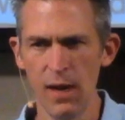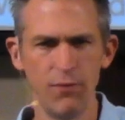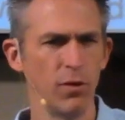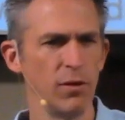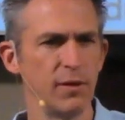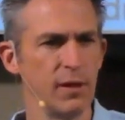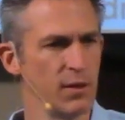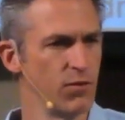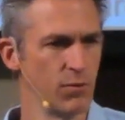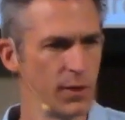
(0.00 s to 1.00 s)
heard
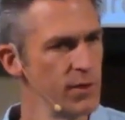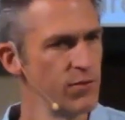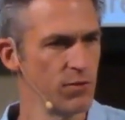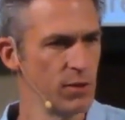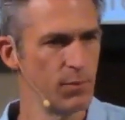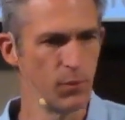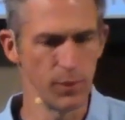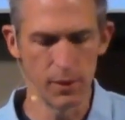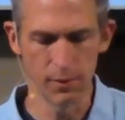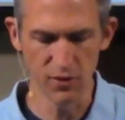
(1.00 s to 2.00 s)
things through history, but we
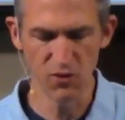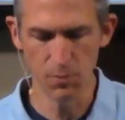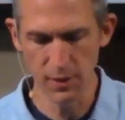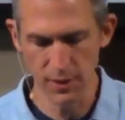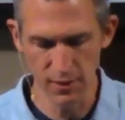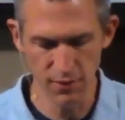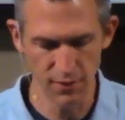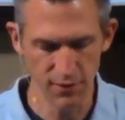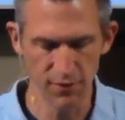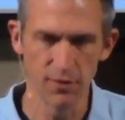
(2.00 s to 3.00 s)
don't experience
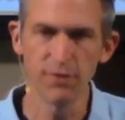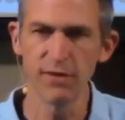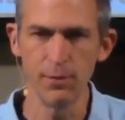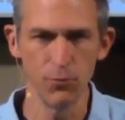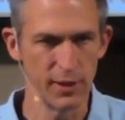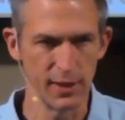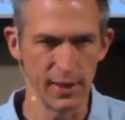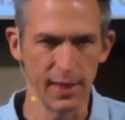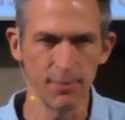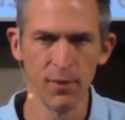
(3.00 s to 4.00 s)
this in the same way
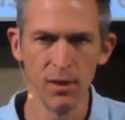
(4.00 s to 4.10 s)
today.